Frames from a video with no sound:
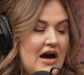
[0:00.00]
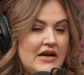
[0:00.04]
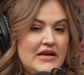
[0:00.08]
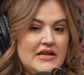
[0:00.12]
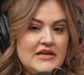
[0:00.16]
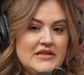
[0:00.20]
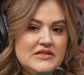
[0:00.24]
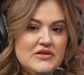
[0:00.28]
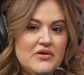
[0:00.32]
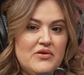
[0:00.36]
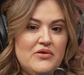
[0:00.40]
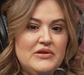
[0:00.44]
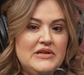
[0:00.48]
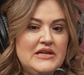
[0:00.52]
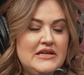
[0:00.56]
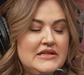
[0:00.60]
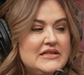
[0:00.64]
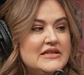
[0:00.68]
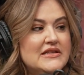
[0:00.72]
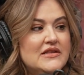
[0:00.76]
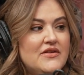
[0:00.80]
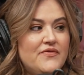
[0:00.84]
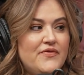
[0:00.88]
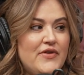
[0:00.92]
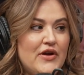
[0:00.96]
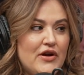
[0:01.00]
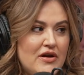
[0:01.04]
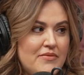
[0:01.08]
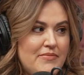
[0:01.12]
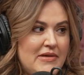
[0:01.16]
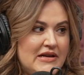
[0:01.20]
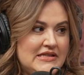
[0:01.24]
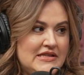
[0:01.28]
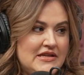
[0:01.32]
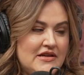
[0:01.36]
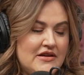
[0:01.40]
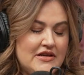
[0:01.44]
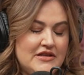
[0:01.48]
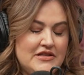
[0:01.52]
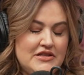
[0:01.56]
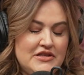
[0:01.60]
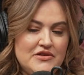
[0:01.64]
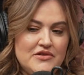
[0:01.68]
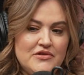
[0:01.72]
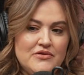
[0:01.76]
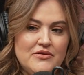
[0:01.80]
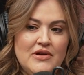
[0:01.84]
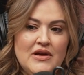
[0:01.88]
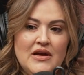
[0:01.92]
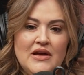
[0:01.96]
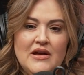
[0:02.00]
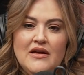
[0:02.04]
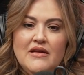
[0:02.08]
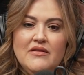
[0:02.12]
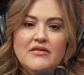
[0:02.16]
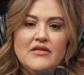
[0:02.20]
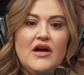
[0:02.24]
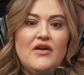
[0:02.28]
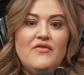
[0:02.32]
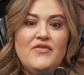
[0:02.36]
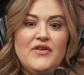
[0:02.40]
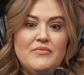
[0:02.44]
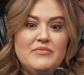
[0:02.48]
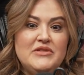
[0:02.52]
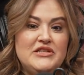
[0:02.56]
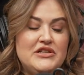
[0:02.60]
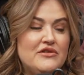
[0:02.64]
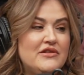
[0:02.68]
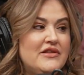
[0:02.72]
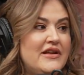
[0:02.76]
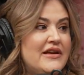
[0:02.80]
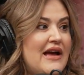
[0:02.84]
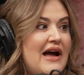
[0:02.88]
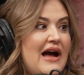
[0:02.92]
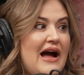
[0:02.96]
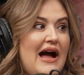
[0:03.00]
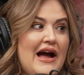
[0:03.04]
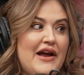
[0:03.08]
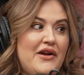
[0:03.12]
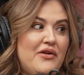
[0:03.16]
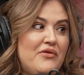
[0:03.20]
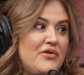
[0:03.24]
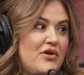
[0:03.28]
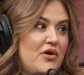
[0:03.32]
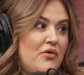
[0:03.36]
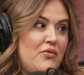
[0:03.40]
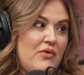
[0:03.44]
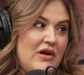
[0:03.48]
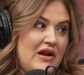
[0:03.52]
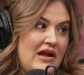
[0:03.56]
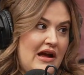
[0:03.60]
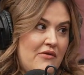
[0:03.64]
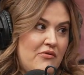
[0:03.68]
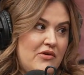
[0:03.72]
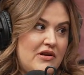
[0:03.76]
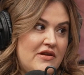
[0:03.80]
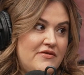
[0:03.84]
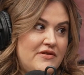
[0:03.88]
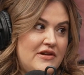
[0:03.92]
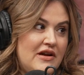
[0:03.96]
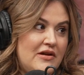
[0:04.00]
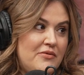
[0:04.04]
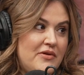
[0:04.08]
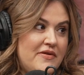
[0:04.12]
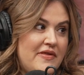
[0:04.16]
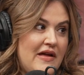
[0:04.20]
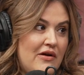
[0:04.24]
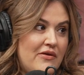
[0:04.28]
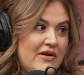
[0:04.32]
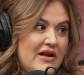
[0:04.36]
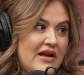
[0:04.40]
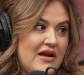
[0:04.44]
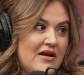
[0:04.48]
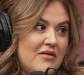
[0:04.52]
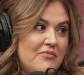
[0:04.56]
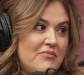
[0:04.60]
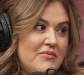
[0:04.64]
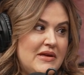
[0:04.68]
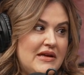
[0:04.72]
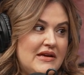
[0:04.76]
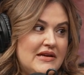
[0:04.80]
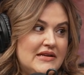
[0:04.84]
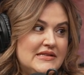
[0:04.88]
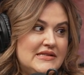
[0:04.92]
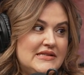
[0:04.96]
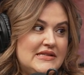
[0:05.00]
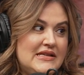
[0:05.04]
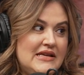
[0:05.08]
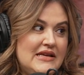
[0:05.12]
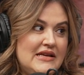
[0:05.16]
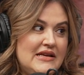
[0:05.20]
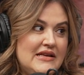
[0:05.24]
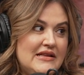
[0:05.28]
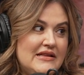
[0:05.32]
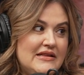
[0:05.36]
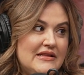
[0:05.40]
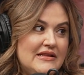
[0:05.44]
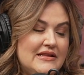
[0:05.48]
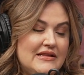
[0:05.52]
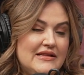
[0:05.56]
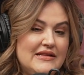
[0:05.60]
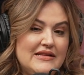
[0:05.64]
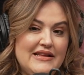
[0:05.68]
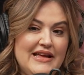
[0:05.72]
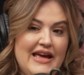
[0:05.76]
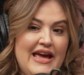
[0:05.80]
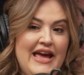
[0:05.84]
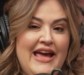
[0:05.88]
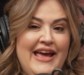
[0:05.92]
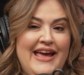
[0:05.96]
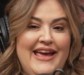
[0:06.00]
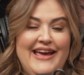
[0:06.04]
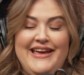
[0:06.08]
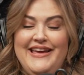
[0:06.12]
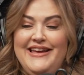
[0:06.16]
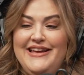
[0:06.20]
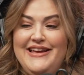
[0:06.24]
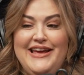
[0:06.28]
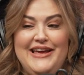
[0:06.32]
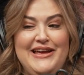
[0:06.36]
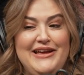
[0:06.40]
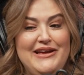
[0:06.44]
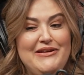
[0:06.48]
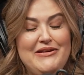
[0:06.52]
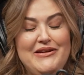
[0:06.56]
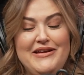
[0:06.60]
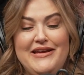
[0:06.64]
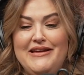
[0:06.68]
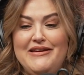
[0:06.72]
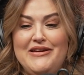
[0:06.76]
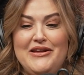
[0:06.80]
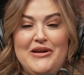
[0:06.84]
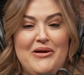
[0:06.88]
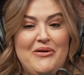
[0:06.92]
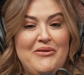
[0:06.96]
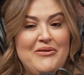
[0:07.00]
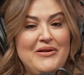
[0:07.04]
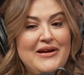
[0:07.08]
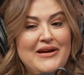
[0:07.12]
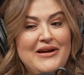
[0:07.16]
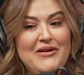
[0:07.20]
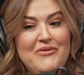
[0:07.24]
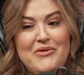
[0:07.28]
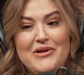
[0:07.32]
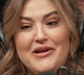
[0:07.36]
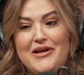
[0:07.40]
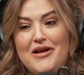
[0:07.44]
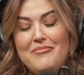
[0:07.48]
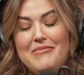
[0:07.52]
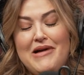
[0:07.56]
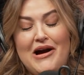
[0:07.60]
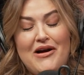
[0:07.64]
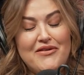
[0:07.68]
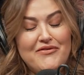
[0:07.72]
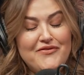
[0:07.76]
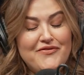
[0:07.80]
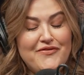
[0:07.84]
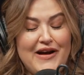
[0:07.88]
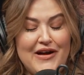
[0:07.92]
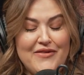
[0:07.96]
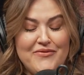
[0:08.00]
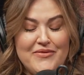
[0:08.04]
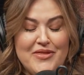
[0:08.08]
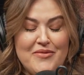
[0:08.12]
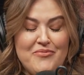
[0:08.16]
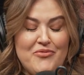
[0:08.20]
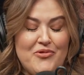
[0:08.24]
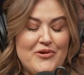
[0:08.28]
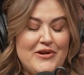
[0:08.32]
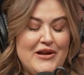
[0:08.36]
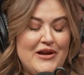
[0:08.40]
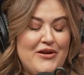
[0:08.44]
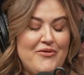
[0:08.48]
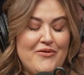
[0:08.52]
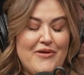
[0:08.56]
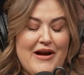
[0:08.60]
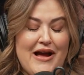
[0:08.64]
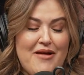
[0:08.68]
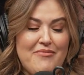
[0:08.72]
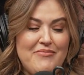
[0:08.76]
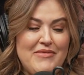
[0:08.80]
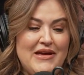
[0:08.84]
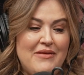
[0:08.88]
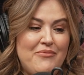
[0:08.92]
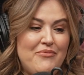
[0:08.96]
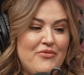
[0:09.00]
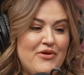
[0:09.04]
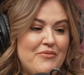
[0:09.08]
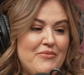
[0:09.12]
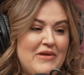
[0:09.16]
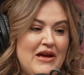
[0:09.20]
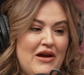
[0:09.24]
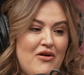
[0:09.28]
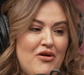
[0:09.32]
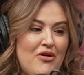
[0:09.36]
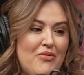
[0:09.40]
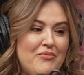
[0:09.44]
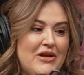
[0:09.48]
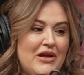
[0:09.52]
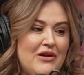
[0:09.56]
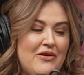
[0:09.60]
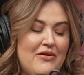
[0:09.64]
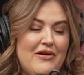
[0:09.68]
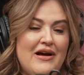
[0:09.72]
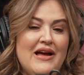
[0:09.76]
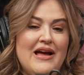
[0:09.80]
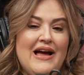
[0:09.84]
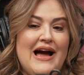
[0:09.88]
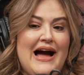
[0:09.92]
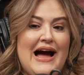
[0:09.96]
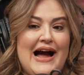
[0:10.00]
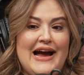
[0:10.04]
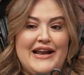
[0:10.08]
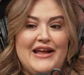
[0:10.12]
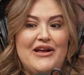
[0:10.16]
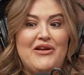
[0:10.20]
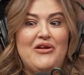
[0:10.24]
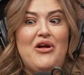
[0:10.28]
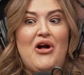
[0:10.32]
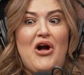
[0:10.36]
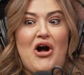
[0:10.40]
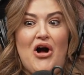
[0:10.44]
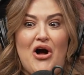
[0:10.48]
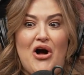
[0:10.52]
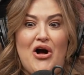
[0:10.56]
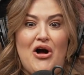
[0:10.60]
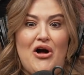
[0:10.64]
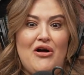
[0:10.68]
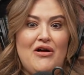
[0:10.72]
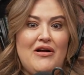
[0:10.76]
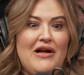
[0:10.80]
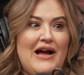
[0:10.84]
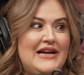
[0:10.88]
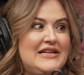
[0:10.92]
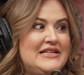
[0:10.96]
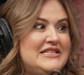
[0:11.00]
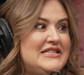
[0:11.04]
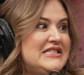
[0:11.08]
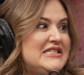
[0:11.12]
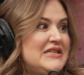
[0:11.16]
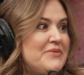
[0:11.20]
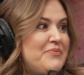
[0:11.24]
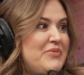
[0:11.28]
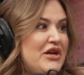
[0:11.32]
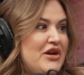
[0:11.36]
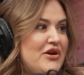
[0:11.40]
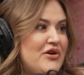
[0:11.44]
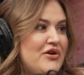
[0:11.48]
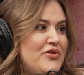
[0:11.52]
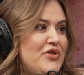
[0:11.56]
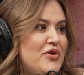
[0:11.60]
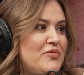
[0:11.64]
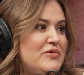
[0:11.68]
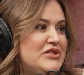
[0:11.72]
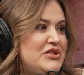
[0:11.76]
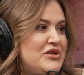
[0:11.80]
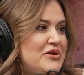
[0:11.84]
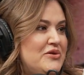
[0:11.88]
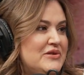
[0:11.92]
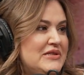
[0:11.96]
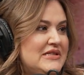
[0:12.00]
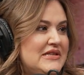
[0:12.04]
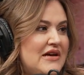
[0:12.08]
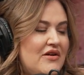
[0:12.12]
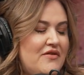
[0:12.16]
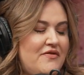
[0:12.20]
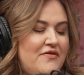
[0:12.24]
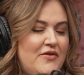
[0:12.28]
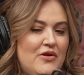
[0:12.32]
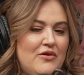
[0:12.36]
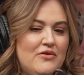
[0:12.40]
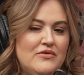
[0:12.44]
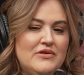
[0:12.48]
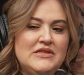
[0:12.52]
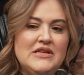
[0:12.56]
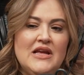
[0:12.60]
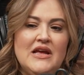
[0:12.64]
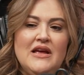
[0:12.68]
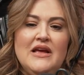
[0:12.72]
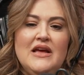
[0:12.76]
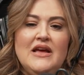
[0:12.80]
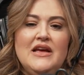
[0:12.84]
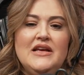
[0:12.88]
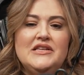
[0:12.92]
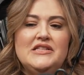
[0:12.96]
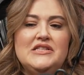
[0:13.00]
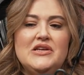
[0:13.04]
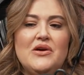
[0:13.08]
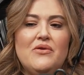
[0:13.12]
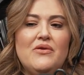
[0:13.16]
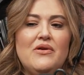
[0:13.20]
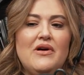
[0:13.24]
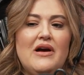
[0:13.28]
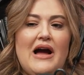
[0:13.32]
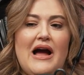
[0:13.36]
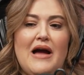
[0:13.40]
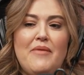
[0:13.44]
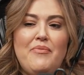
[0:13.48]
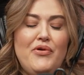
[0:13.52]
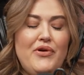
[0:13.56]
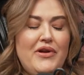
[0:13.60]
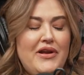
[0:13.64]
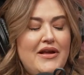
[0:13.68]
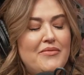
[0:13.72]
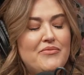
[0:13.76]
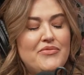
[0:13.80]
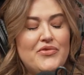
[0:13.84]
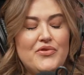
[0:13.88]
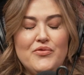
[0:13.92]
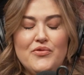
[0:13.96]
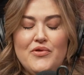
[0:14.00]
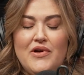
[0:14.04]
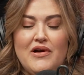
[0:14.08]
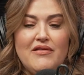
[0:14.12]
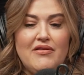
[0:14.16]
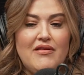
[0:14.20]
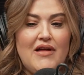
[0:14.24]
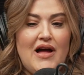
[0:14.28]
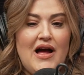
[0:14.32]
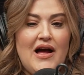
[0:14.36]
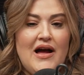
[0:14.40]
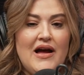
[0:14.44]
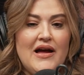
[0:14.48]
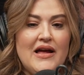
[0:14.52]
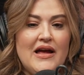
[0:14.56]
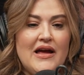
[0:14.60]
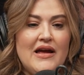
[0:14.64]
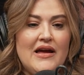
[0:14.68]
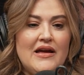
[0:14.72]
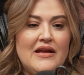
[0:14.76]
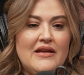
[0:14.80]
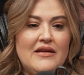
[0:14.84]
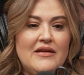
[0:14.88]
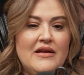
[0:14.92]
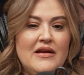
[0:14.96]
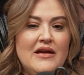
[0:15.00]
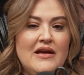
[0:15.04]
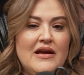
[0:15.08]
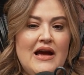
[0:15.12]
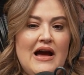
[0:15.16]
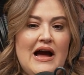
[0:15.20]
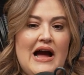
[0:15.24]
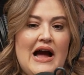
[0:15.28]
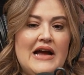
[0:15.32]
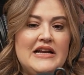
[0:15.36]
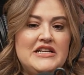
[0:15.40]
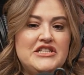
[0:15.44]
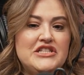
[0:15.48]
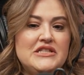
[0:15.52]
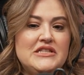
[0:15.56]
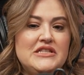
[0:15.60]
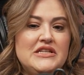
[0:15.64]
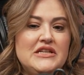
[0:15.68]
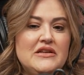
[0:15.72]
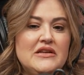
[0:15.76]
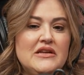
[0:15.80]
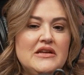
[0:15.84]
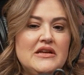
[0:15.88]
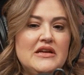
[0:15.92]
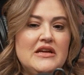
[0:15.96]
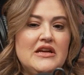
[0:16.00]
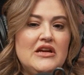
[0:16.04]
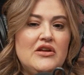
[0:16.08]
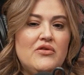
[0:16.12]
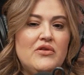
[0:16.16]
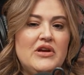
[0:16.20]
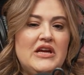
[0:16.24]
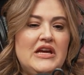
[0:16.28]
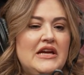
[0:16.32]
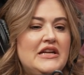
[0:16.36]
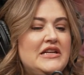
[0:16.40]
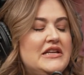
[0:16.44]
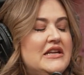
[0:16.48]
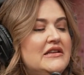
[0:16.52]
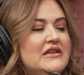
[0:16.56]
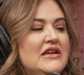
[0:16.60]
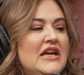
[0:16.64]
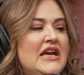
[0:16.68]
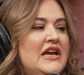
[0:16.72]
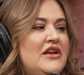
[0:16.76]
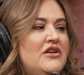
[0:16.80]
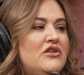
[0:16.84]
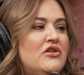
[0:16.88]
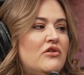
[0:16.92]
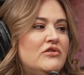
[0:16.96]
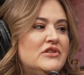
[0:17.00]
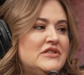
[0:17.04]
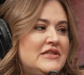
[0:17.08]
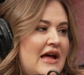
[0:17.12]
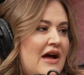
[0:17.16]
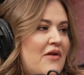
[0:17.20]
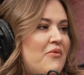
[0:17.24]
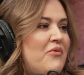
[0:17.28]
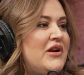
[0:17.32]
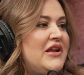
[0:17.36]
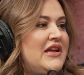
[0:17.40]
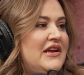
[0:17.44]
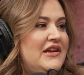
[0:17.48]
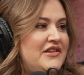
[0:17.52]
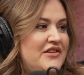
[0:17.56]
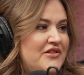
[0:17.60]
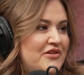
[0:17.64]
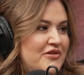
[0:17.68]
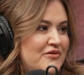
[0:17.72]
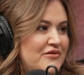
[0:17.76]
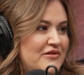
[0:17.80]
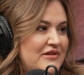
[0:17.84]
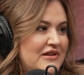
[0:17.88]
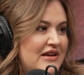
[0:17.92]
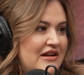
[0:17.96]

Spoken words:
on his own. He did the very best he could do. Love him dearly. I don't know what I would have done without him, because he he would come out at 5 a.m, grab me, bring me home. I didn't call. I disappeared. There was no cell phones. So I put him through a lot, and I just didn't, he knows not what he does.